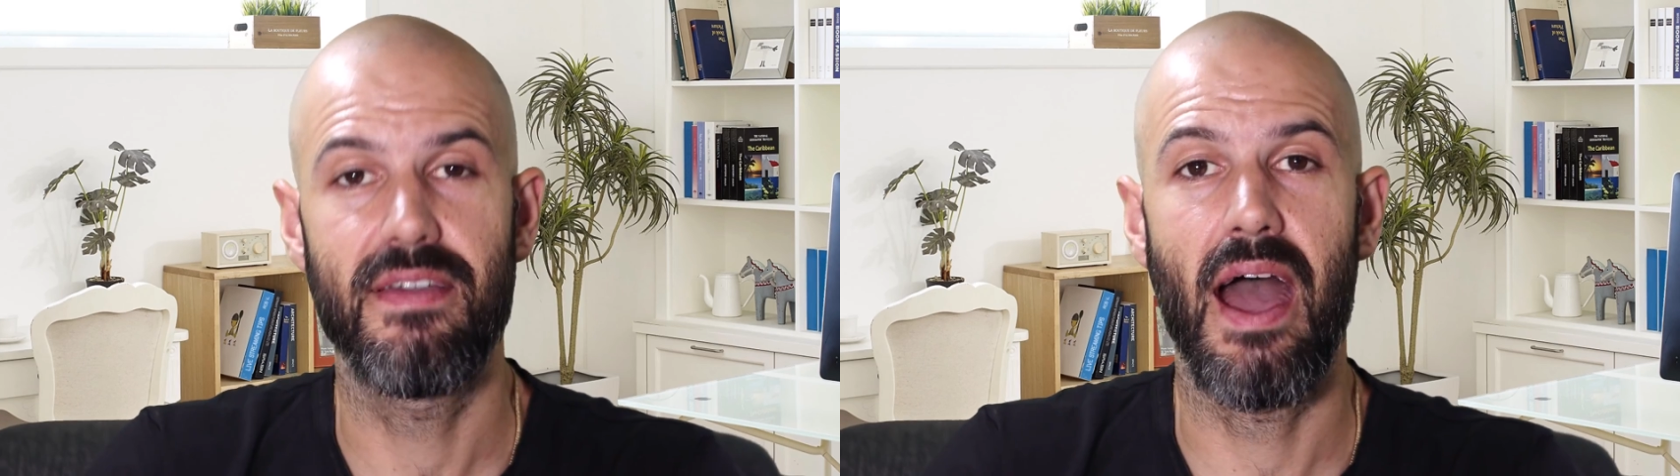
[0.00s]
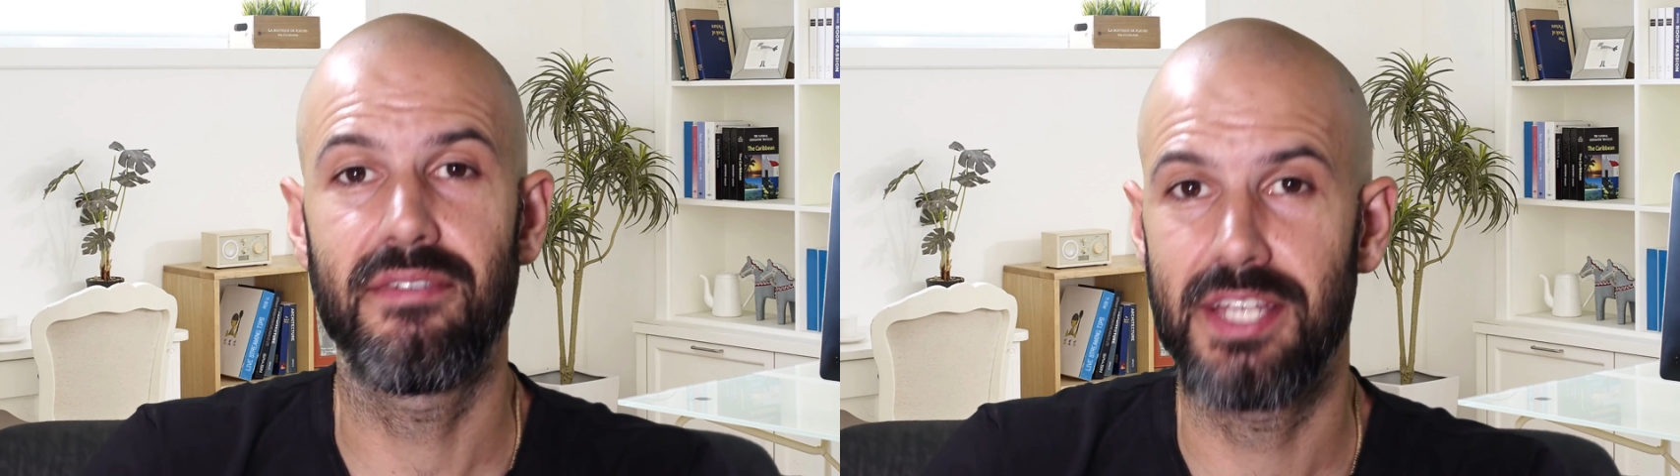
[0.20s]

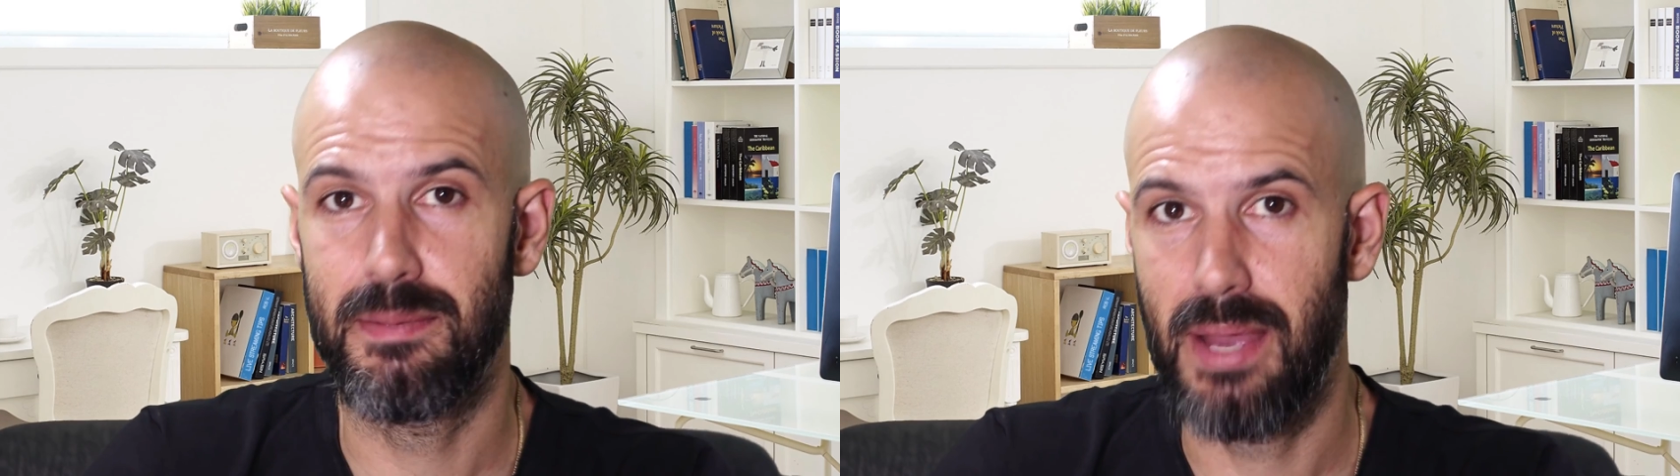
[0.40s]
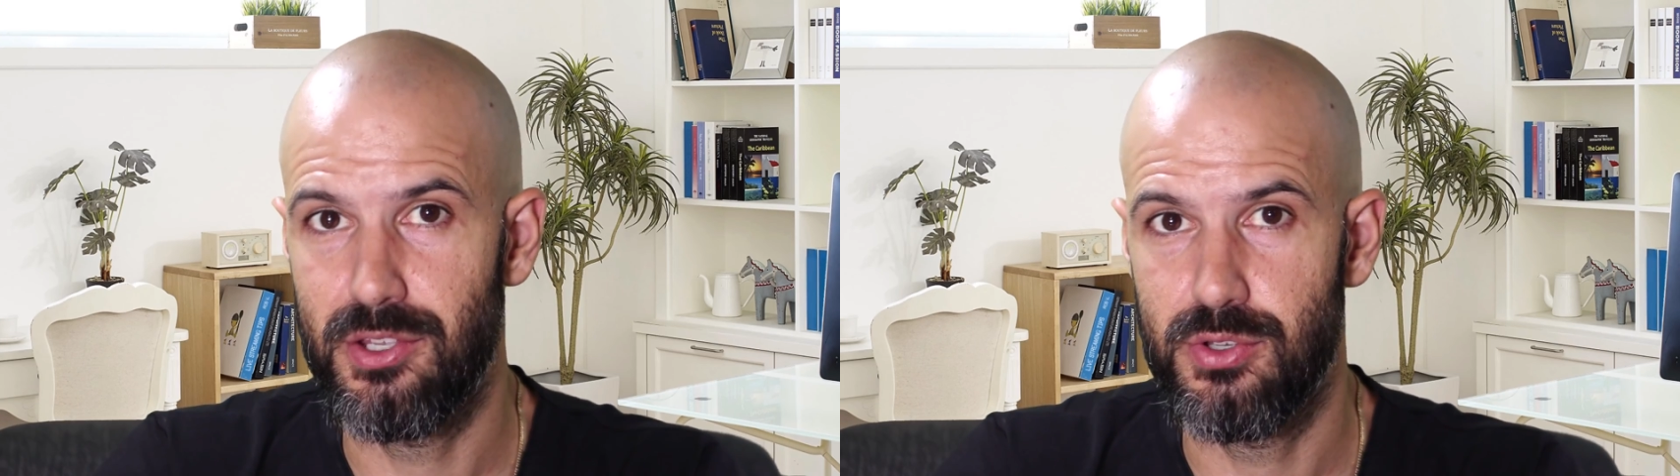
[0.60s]
you haven't
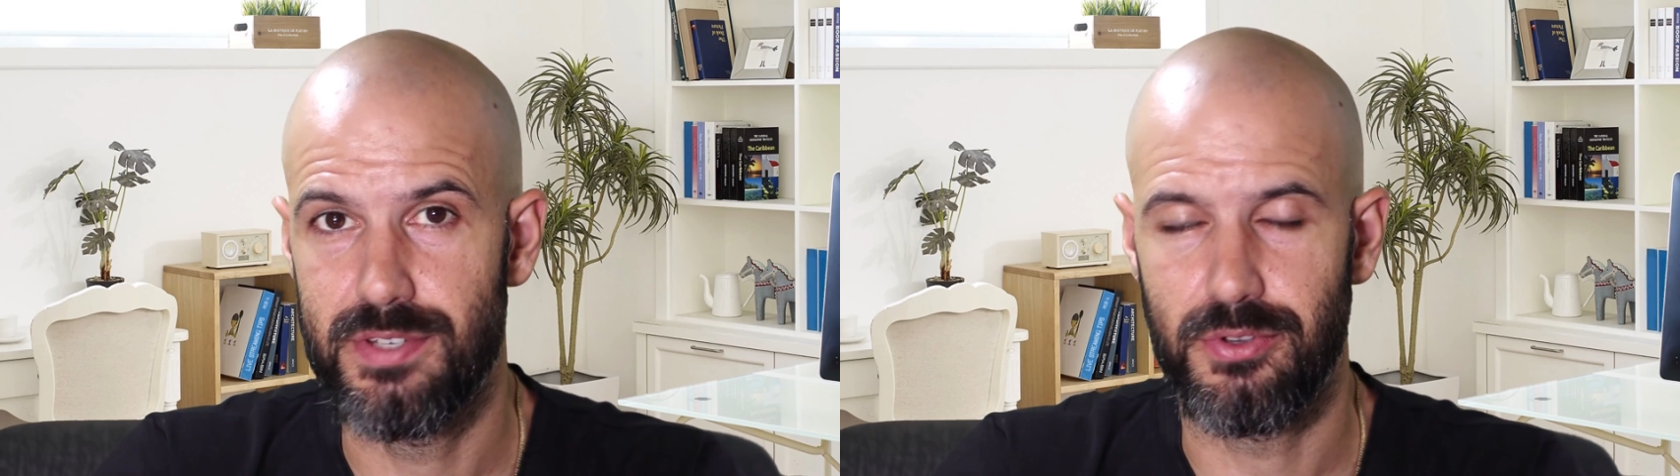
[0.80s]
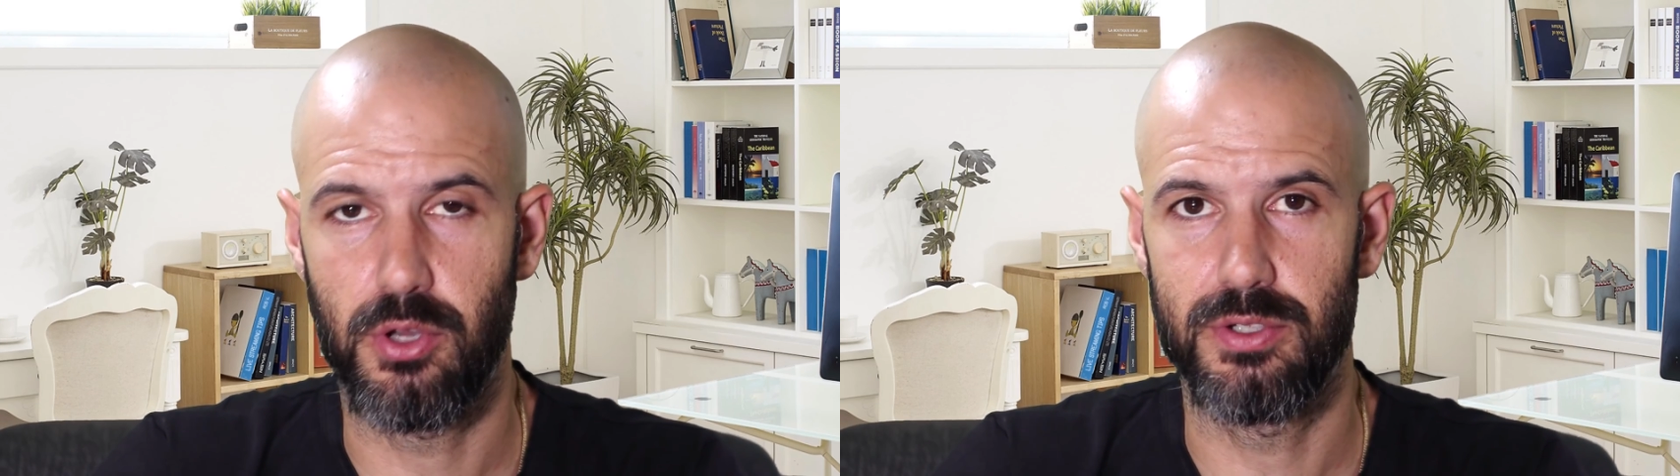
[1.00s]
yet made use
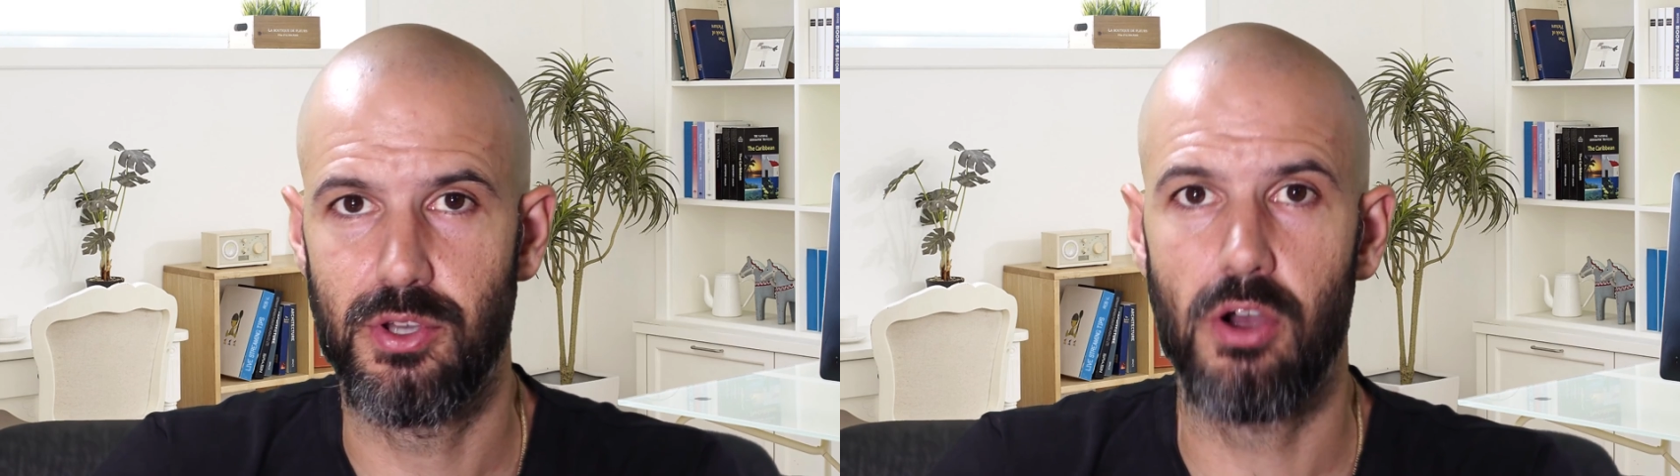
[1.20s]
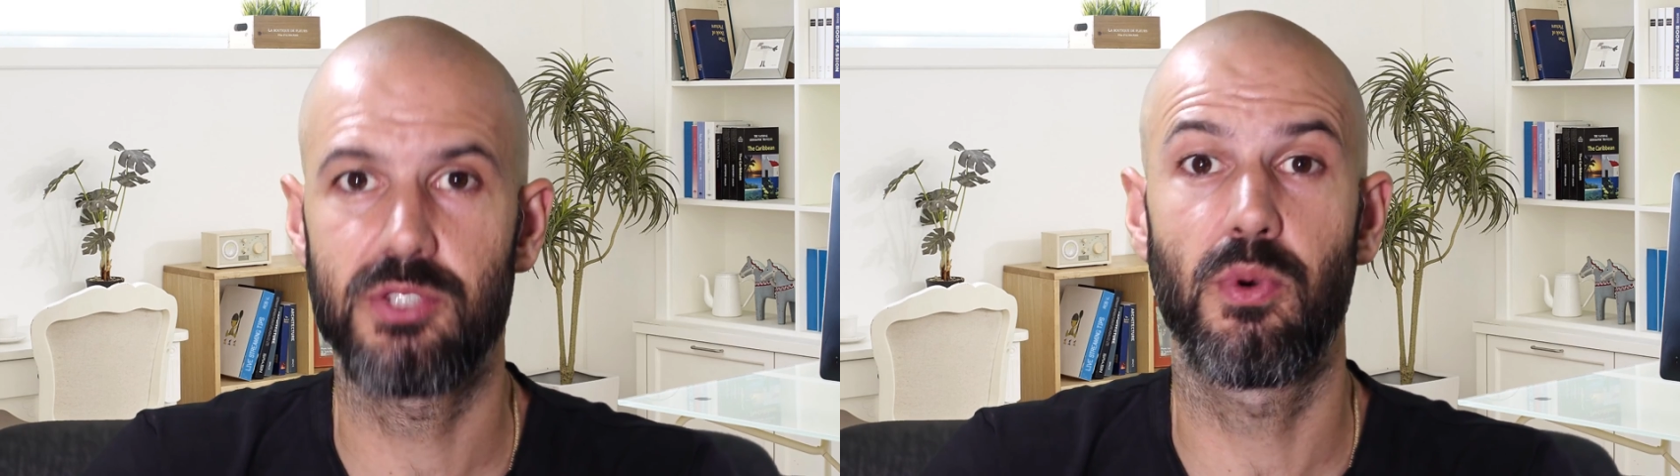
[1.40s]
of Google Docs,